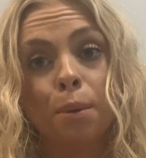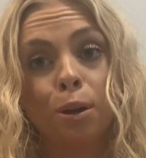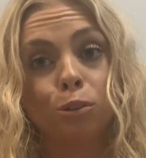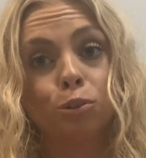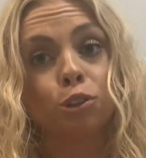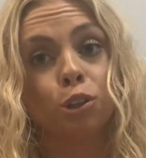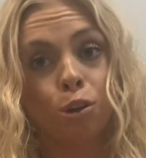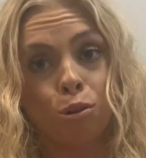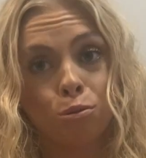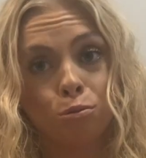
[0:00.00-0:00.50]

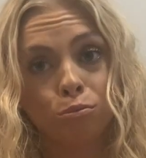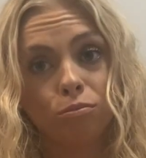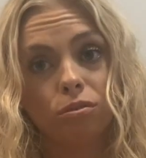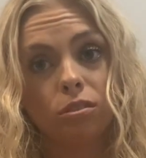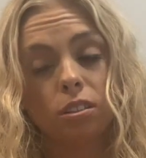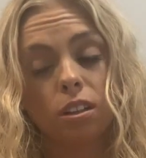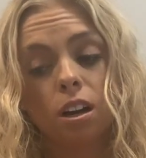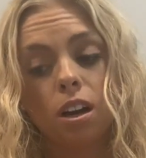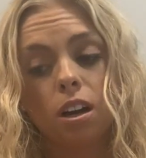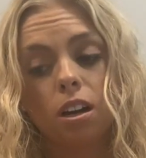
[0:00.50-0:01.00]
most
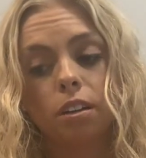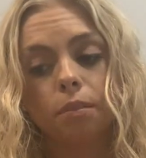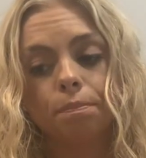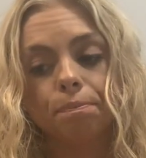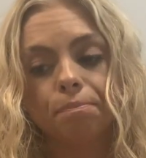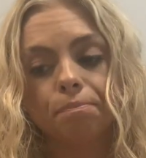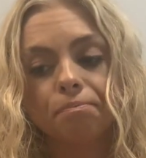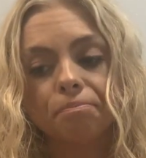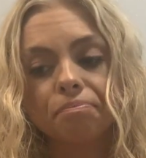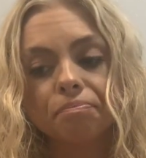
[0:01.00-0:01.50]
homes.
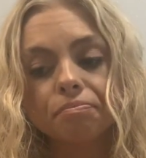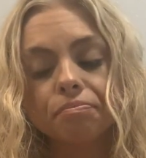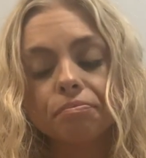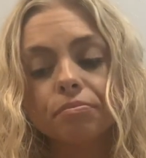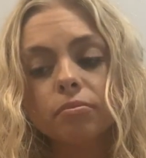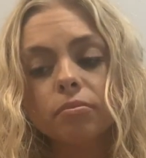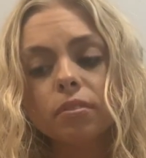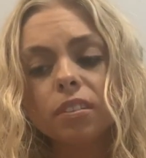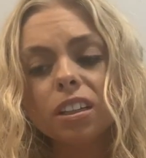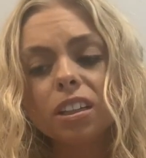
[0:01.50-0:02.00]

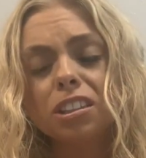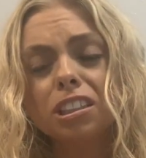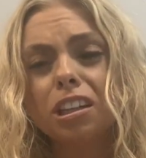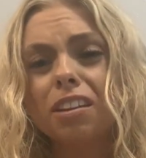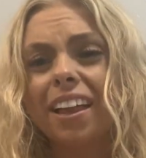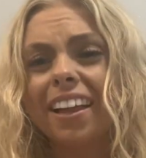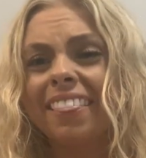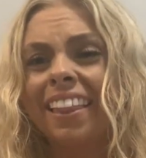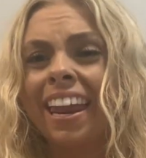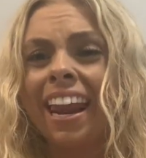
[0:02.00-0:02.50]

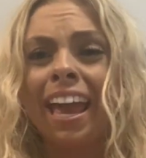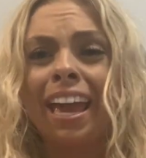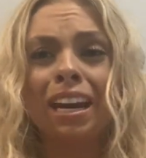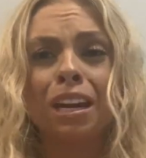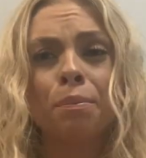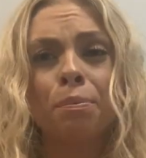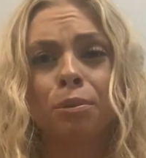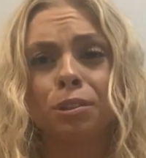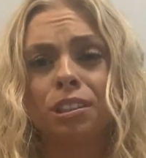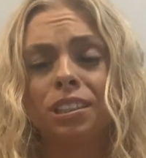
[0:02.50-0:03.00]
So like that
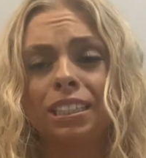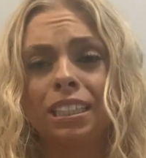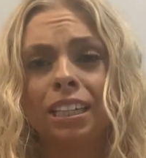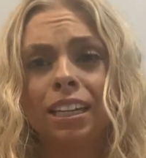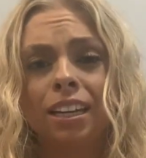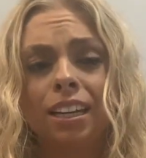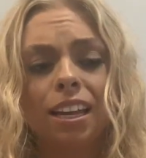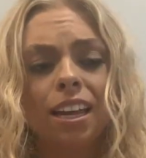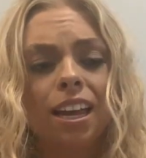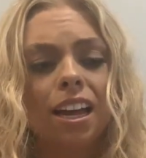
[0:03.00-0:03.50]

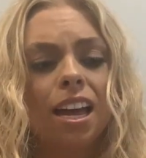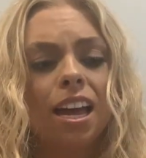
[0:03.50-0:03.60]
80%